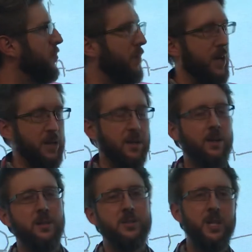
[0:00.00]
by a
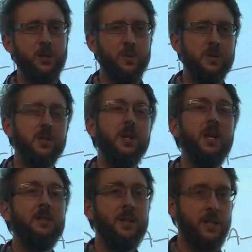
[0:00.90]
sequence in
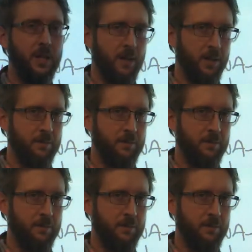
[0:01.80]
the DNA.